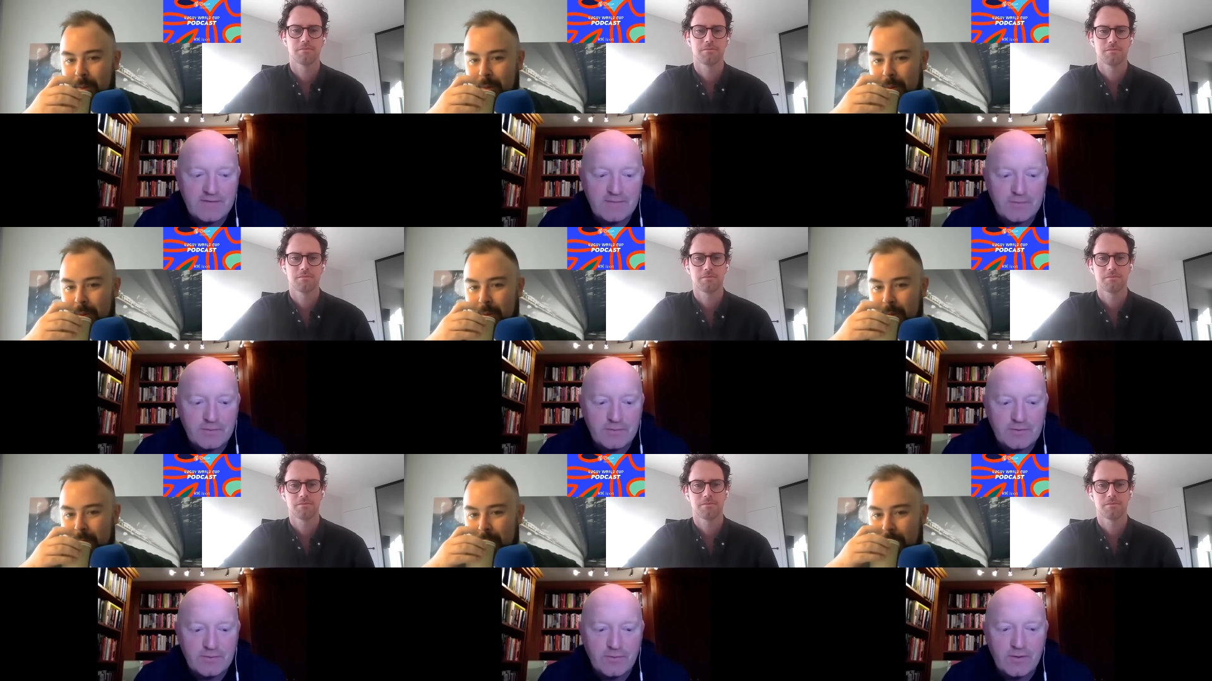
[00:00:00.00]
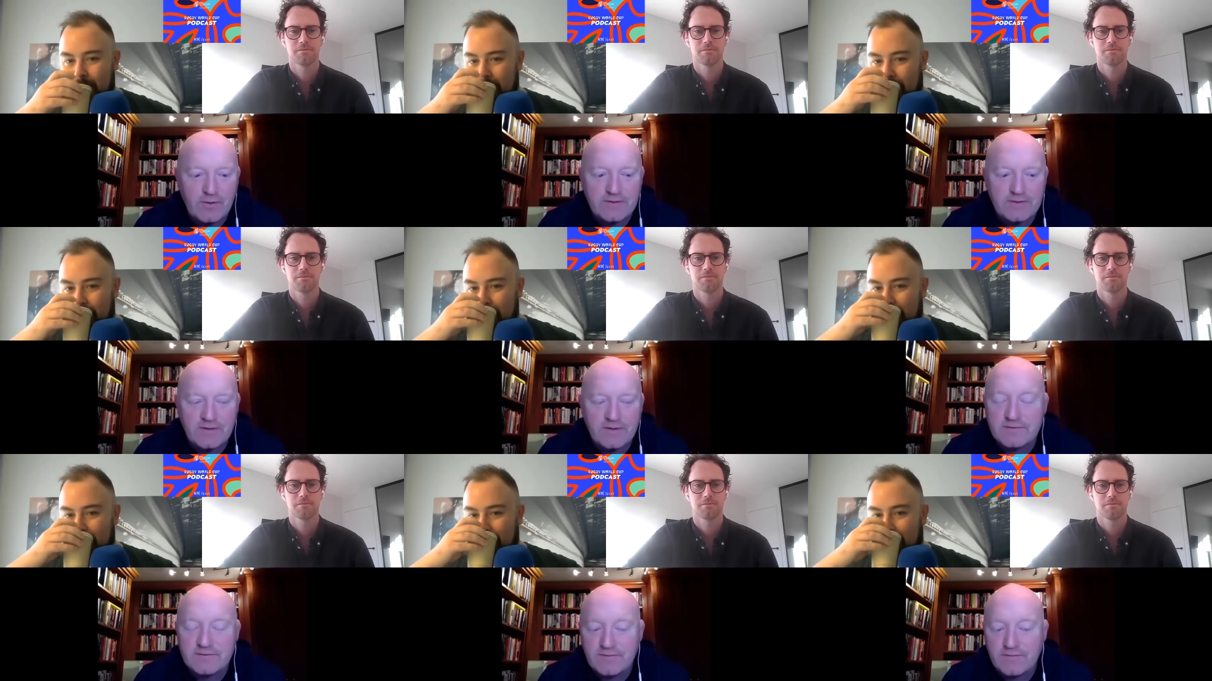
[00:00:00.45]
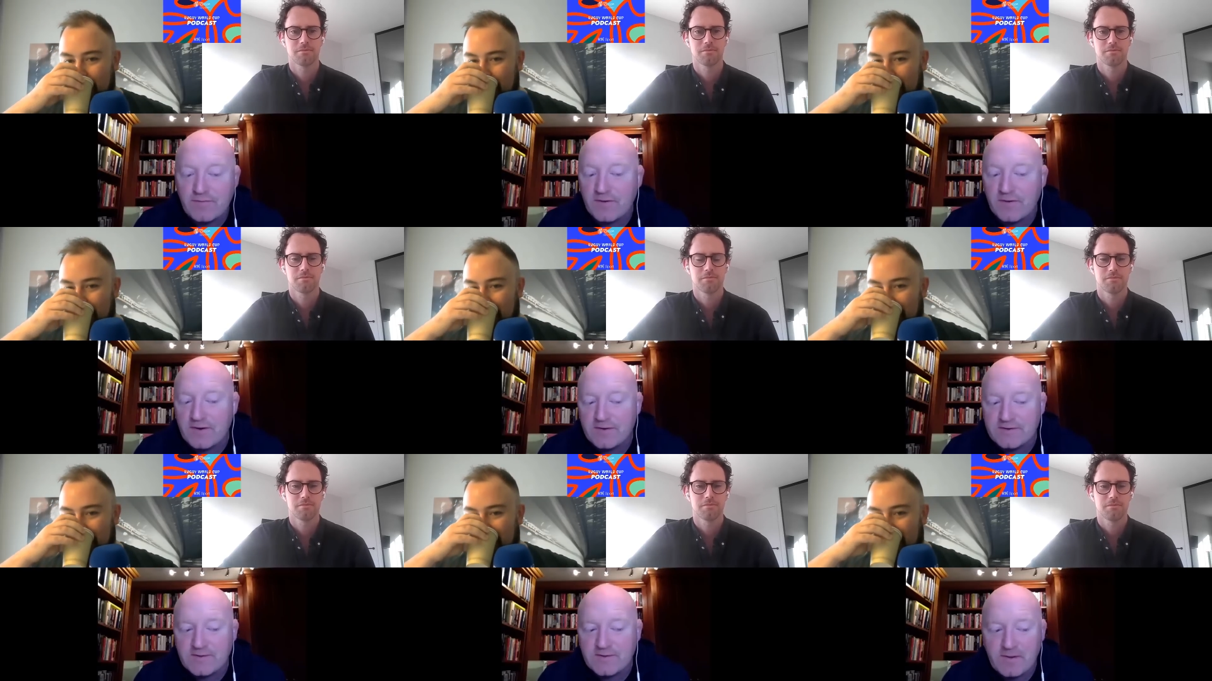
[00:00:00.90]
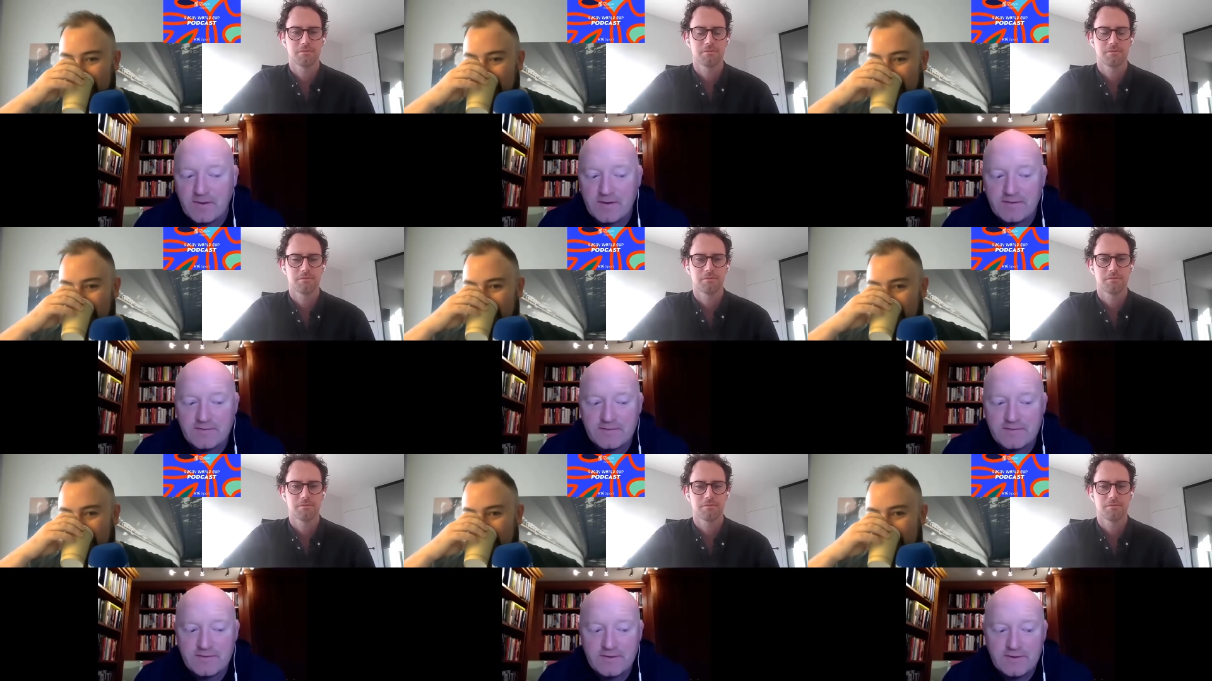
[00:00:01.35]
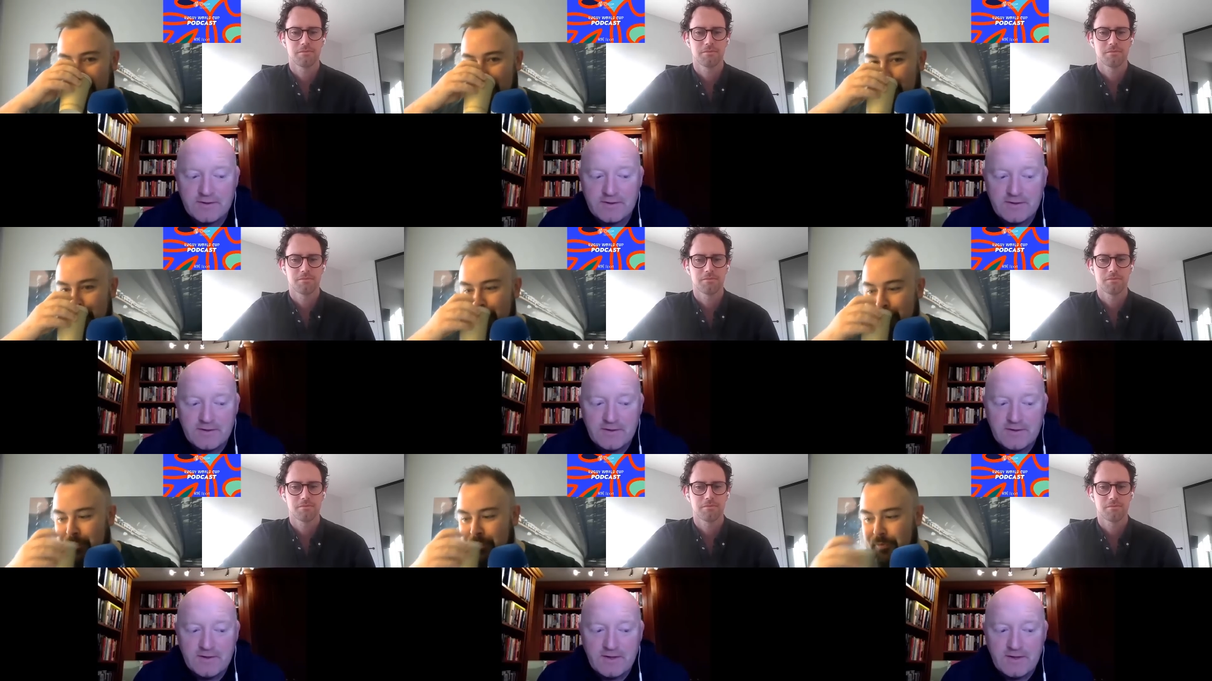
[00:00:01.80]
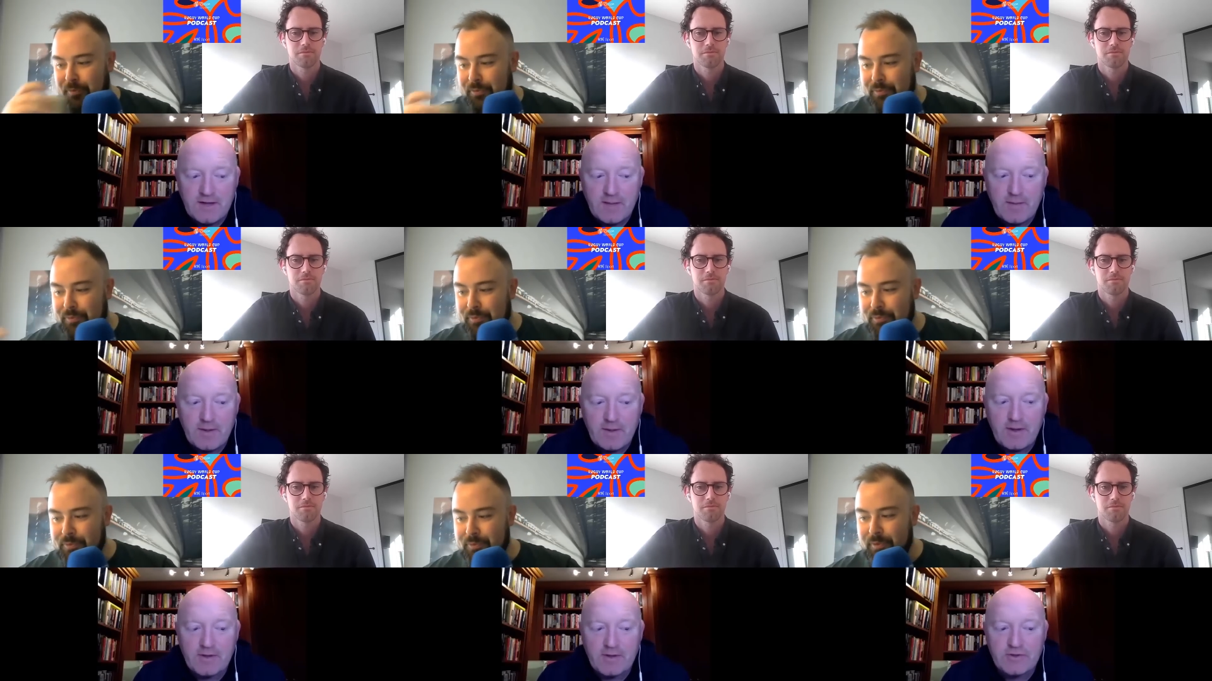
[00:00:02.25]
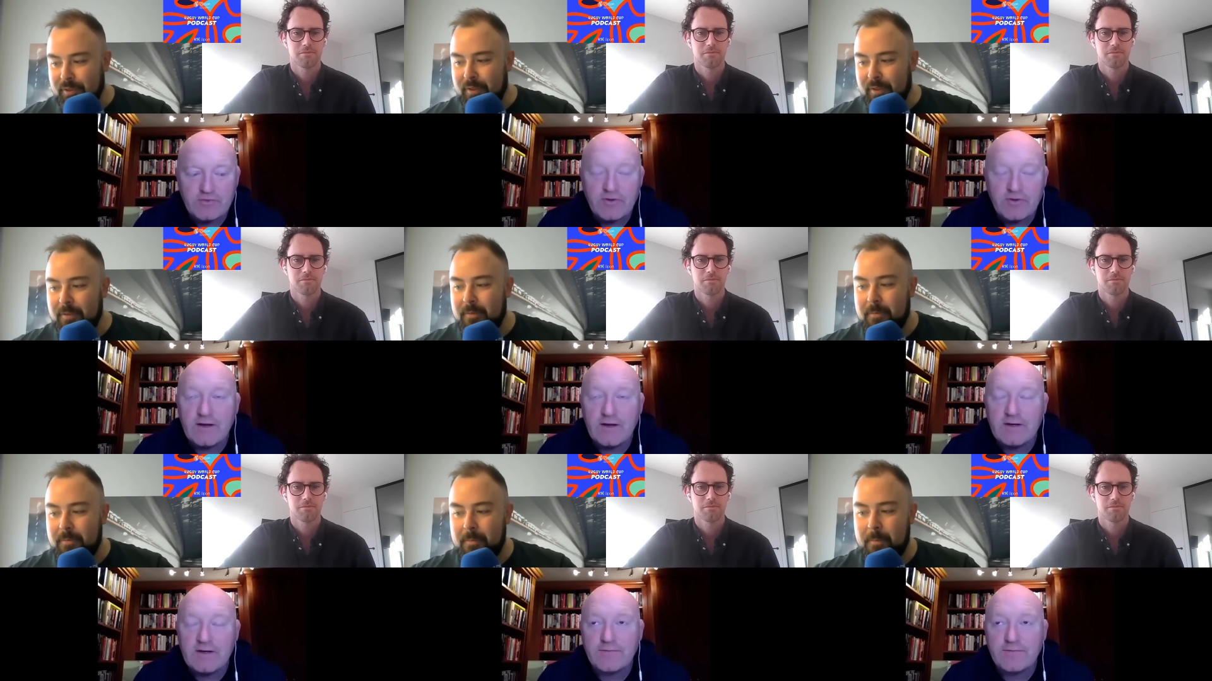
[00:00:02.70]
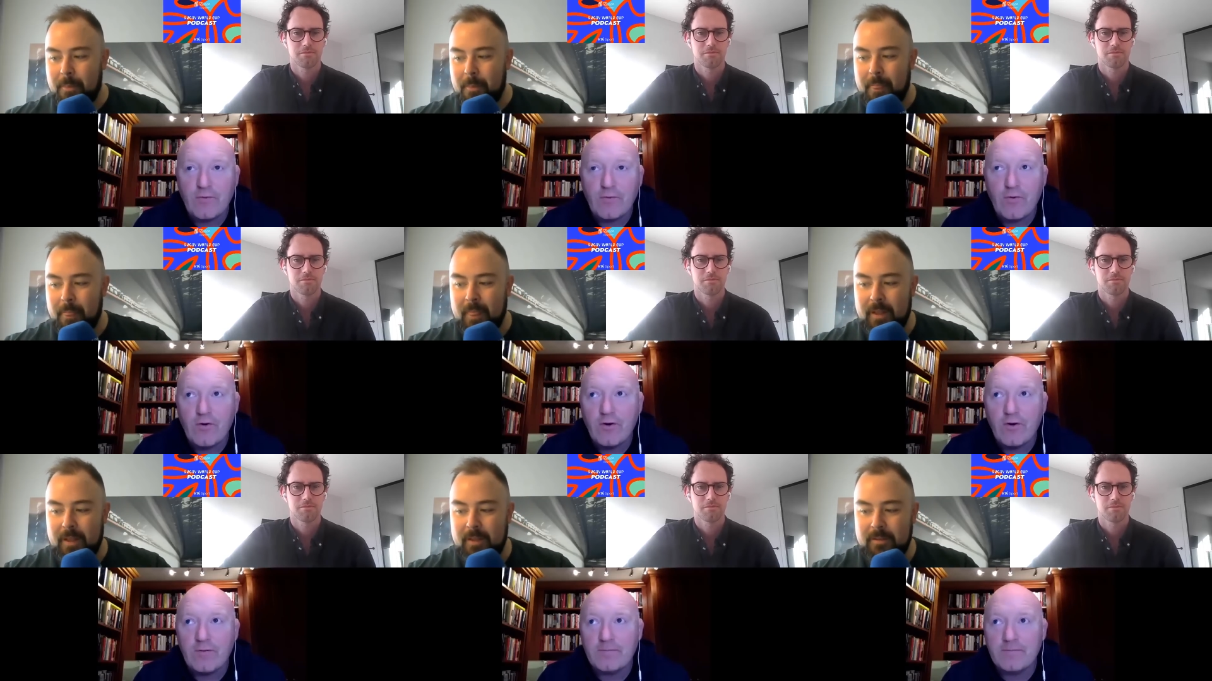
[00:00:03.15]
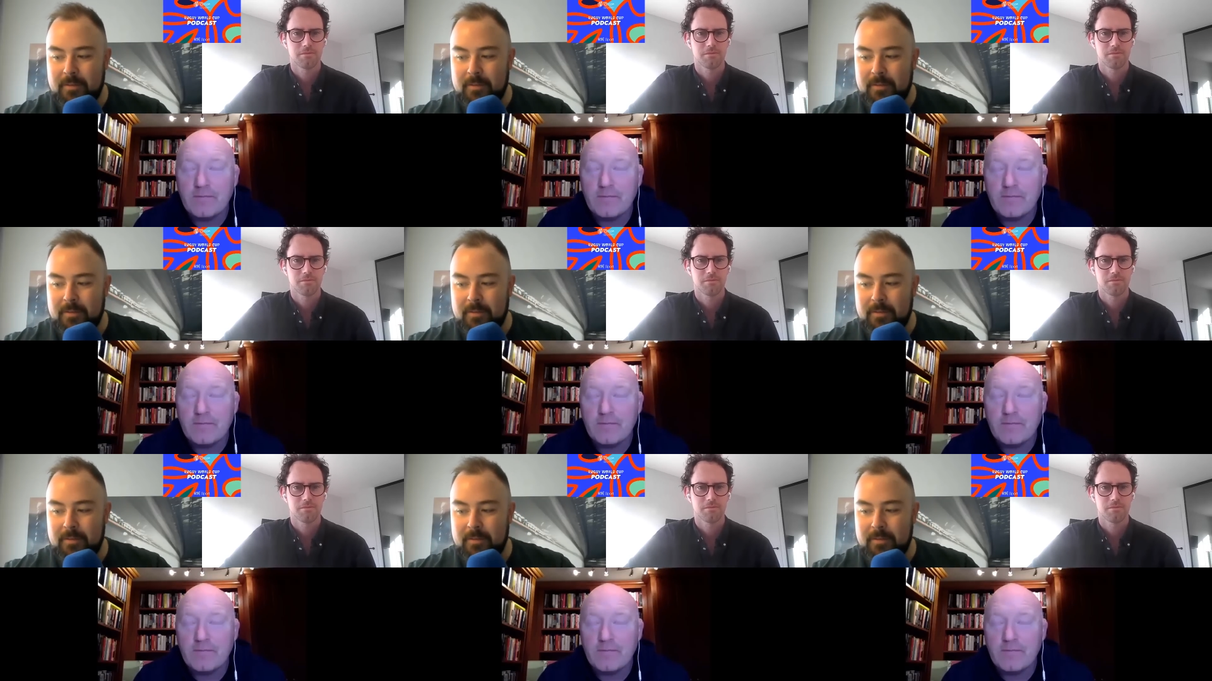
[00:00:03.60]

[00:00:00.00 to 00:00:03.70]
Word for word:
Speaker 1: but there was obviously fears about about Australia's form.